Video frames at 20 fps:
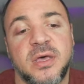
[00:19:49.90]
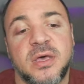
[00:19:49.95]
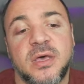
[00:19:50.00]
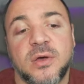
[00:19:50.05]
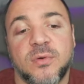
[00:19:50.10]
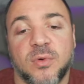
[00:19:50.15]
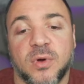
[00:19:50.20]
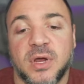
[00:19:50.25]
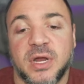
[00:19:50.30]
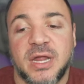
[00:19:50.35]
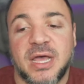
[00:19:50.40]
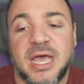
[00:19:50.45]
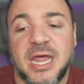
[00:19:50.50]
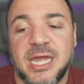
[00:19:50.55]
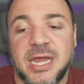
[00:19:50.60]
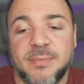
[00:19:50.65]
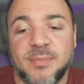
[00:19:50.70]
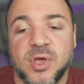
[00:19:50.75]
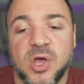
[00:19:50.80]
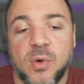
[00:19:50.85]
We're gonna end
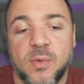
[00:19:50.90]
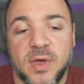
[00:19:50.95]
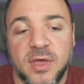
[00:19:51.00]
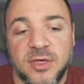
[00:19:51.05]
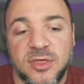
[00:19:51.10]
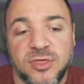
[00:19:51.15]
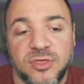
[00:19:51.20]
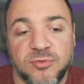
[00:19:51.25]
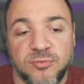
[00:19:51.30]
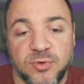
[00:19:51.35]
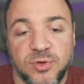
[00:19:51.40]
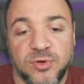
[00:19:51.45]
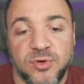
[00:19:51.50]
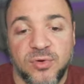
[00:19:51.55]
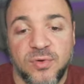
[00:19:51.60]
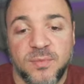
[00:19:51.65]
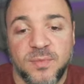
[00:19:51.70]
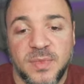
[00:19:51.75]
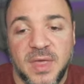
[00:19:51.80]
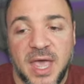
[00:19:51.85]
up going
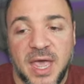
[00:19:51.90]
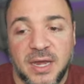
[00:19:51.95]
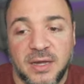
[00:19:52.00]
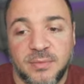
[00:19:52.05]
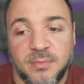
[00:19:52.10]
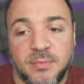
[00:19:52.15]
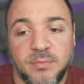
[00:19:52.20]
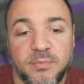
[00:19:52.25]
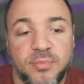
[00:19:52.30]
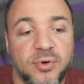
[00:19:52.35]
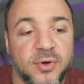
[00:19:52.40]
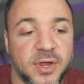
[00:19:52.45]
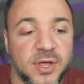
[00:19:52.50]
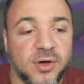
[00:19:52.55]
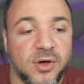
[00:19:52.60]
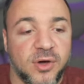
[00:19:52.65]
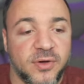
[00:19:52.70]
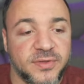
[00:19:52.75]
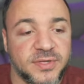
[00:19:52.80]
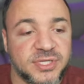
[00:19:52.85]
through and putting
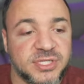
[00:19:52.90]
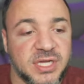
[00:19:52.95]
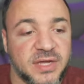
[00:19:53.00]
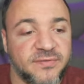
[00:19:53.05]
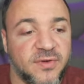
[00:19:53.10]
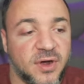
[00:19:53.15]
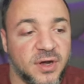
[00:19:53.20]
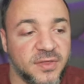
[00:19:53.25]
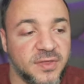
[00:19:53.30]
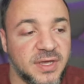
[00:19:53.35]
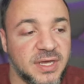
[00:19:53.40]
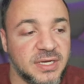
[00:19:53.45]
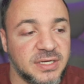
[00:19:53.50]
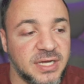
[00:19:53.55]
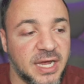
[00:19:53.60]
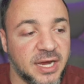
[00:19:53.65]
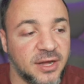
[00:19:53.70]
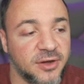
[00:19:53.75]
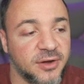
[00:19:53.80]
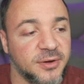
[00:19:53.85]
all this stuff onto the
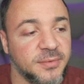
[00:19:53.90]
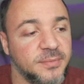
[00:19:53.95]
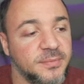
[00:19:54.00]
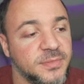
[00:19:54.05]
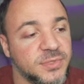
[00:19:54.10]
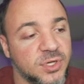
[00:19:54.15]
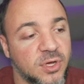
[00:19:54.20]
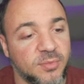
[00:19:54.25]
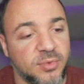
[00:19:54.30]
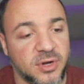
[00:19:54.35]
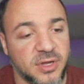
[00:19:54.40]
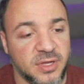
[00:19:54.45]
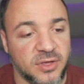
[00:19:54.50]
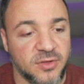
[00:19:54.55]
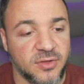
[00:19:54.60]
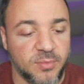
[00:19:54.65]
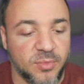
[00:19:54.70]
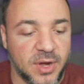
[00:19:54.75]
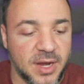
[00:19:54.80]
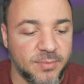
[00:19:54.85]
container. So I'll put another
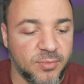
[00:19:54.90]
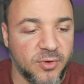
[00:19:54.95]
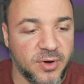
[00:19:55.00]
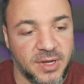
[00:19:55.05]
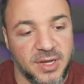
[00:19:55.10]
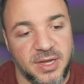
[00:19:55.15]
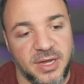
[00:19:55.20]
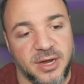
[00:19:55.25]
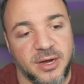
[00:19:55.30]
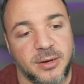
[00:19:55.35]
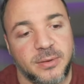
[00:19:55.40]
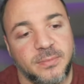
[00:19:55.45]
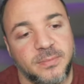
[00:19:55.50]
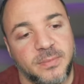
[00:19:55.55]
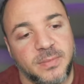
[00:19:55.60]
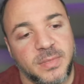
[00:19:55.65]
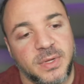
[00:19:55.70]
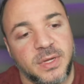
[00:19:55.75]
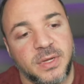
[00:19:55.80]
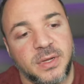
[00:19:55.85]
breakpoint in here,
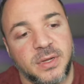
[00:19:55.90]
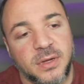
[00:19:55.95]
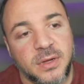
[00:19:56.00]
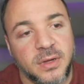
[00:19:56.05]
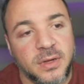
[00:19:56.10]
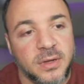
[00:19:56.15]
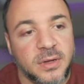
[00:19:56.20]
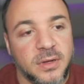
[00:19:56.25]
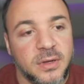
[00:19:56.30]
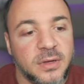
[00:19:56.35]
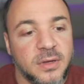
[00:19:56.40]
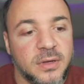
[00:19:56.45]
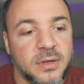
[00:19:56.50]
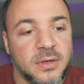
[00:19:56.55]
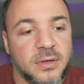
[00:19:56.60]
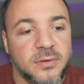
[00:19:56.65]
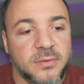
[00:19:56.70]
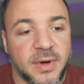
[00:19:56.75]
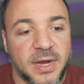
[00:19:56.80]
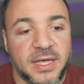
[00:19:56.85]

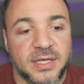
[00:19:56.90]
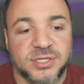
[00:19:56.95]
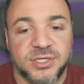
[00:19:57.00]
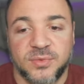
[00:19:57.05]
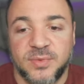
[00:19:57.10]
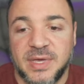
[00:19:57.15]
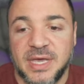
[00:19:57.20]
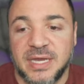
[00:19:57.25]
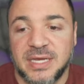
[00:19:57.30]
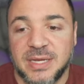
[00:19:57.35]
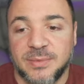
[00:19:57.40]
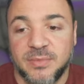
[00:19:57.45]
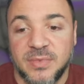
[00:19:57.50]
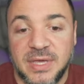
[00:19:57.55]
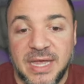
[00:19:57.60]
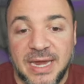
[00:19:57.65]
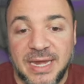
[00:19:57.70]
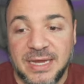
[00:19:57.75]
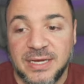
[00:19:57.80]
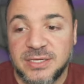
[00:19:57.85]
right? So we end up
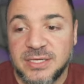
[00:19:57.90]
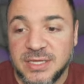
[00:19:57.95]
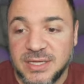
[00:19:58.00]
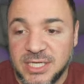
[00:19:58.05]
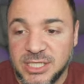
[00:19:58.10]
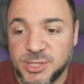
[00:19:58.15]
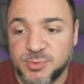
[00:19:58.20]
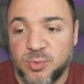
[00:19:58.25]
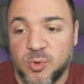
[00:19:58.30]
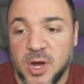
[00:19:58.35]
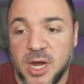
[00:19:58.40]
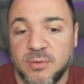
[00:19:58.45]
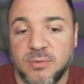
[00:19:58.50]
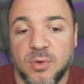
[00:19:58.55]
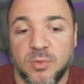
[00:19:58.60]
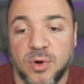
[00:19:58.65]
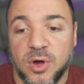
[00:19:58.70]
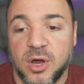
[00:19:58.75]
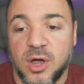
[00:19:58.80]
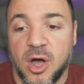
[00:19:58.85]
getting to this point where
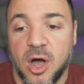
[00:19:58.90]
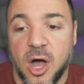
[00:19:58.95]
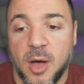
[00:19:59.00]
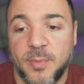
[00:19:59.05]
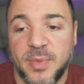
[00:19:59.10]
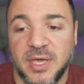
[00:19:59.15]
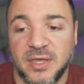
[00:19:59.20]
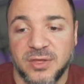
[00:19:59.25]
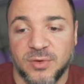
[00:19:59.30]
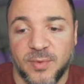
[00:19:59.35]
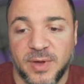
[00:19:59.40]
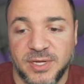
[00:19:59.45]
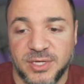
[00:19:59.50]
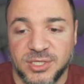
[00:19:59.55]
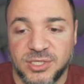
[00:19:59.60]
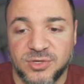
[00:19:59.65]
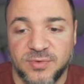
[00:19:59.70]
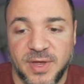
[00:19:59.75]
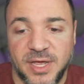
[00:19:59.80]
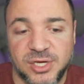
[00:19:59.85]
we're copying the
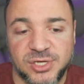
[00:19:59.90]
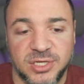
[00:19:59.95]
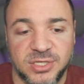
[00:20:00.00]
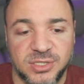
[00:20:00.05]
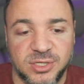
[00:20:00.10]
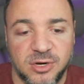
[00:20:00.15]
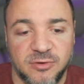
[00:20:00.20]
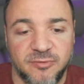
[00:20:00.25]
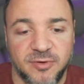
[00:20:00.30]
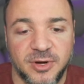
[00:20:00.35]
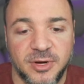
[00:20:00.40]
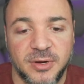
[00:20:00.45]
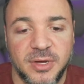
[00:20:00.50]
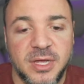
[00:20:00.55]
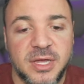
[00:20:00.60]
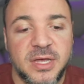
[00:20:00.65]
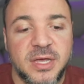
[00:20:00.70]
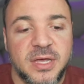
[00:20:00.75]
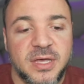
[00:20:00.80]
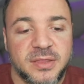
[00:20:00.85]
registrations over.
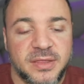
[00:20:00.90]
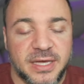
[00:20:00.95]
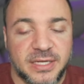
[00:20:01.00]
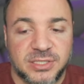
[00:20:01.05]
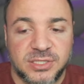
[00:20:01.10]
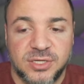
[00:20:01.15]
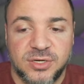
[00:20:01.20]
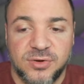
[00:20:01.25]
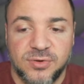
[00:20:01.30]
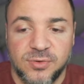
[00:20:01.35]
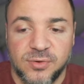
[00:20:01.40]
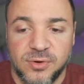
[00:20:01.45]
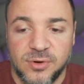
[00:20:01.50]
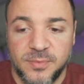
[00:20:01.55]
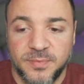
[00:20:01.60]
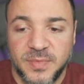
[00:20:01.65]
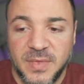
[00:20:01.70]
That's cool.